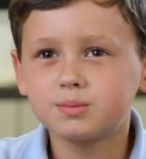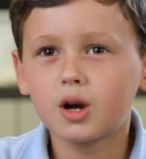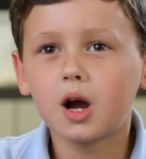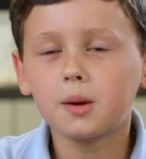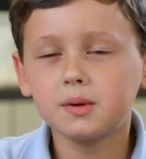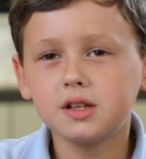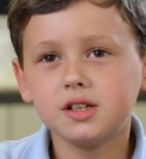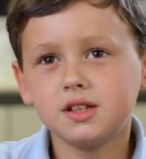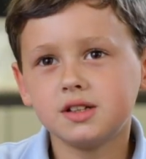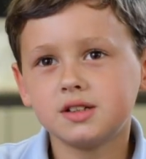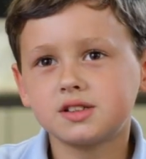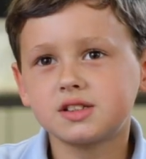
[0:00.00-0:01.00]

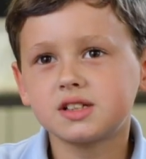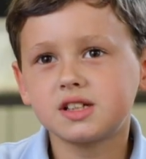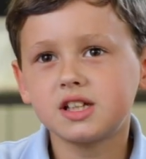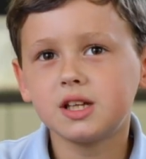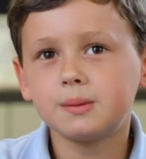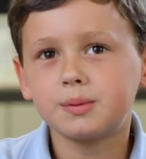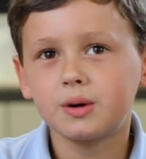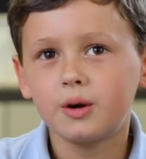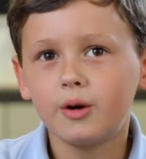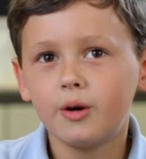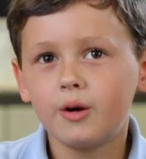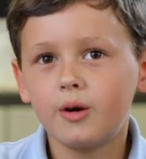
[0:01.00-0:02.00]
Probably to keep
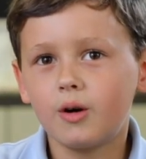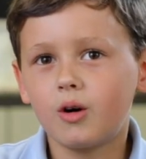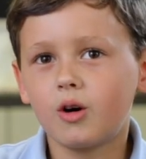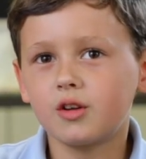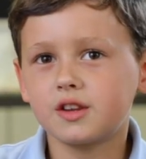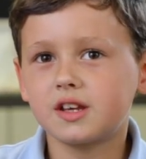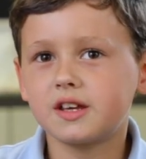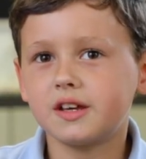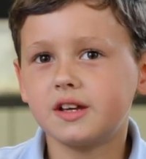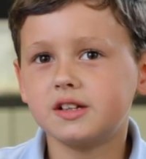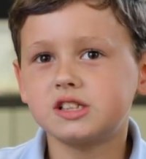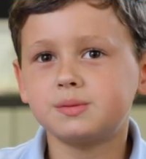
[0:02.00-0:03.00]
all the
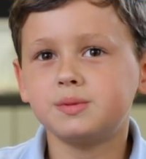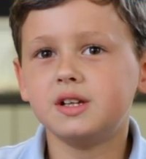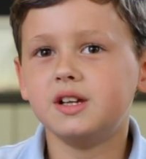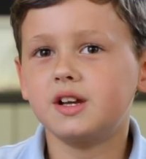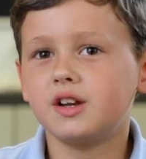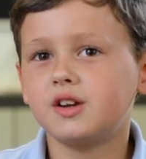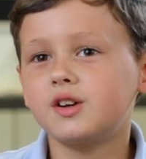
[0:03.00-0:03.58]
kids being